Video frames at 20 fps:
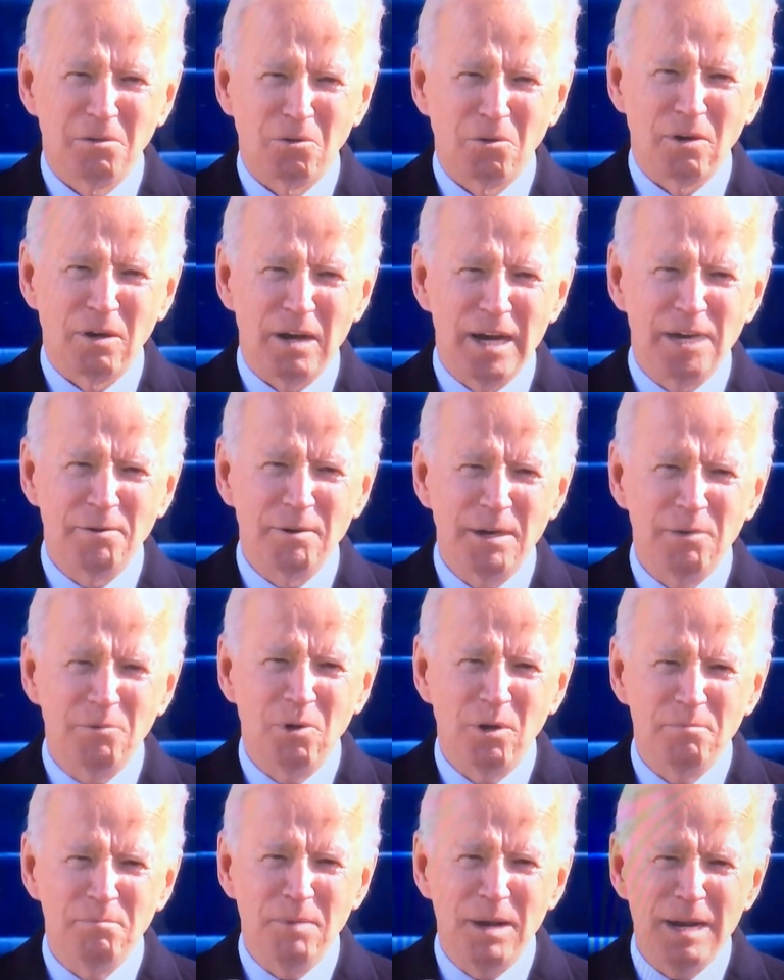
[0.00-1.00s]
We're entering
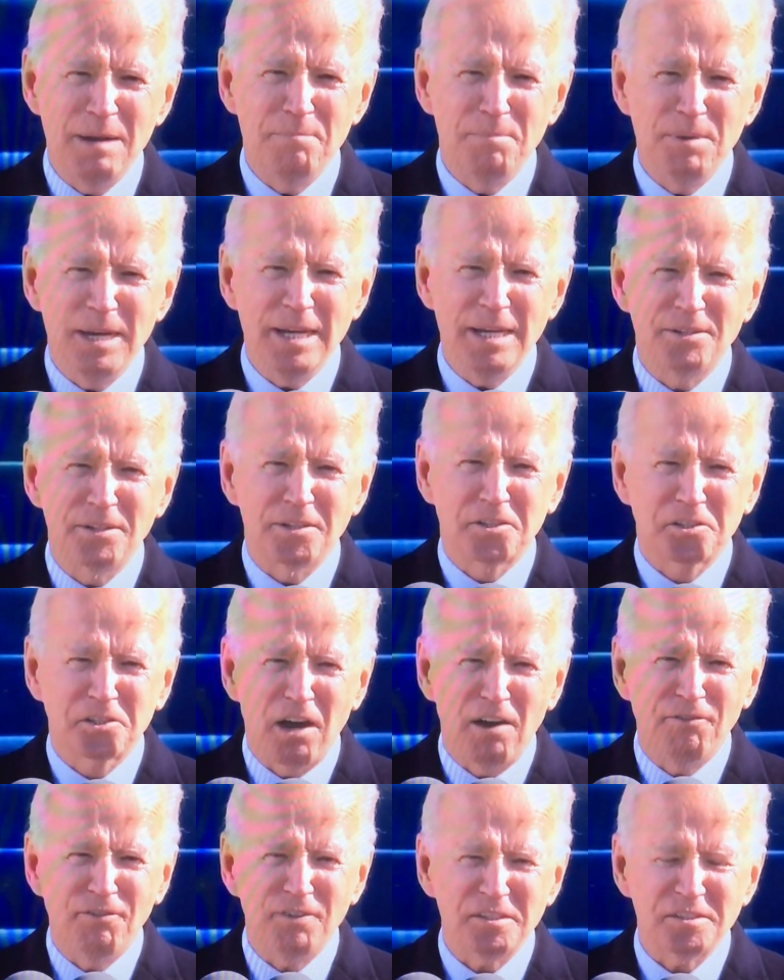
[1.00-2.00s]
what may be the
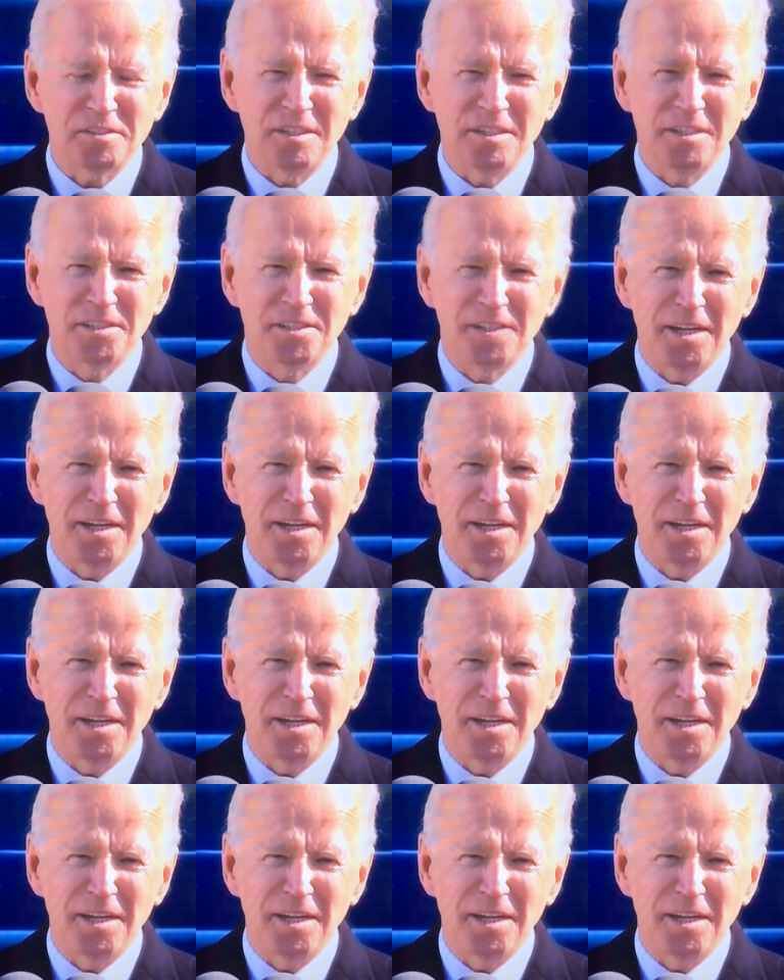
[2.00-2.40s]
toughest and